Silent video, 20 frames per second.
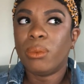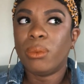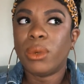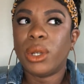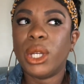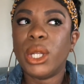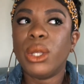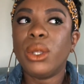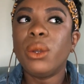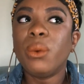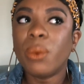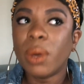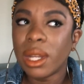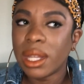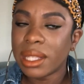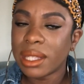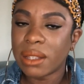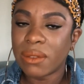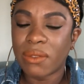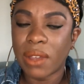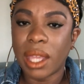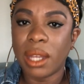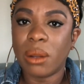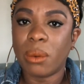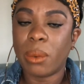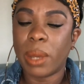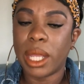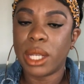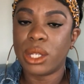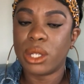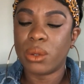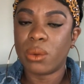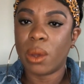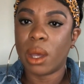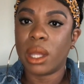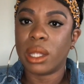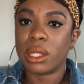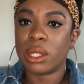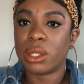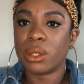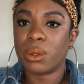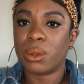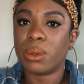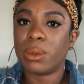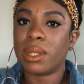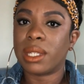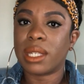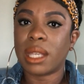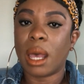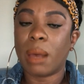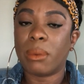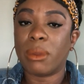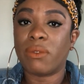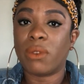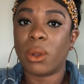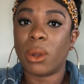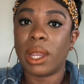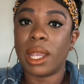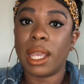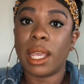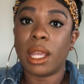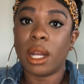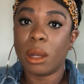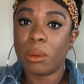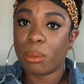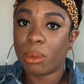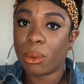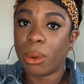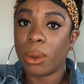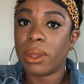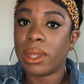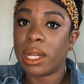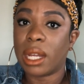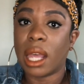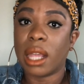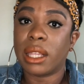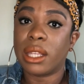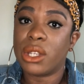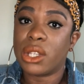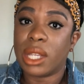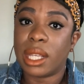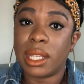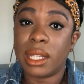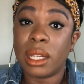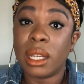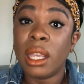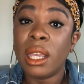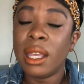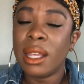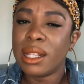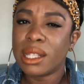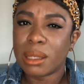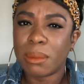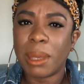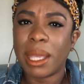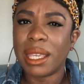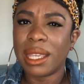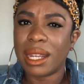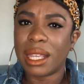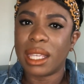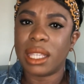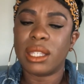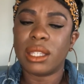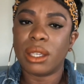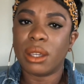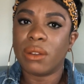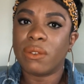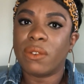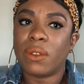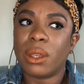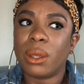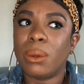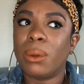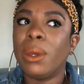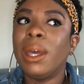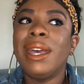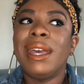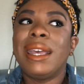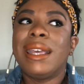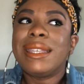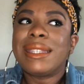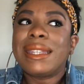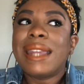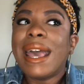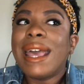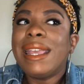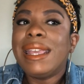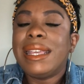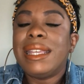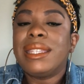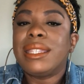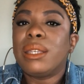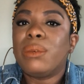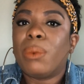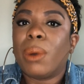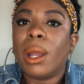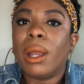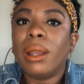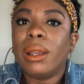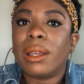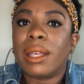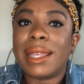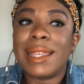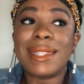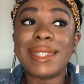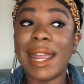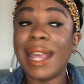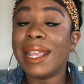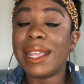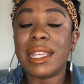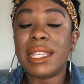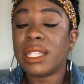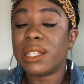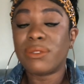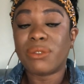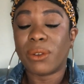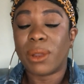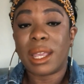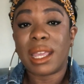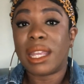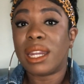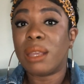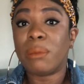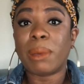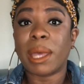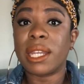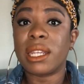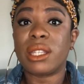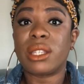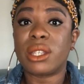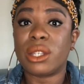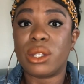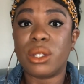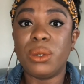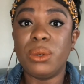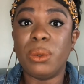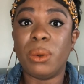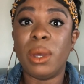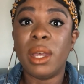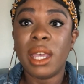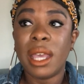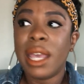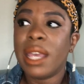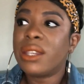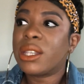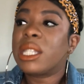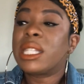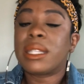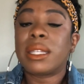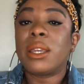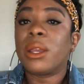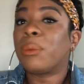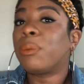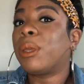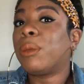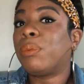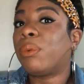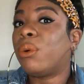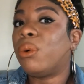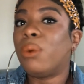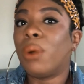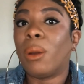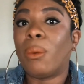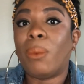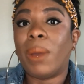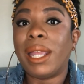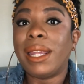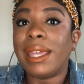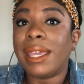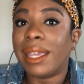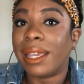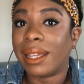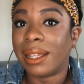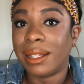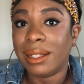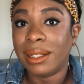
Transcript: Do you want us to find a way to unscrew the top of your head and pour the knowledge in to make it easier for you? It's not easy work. It's not easy for anybody to do. It's just there are people who are willing.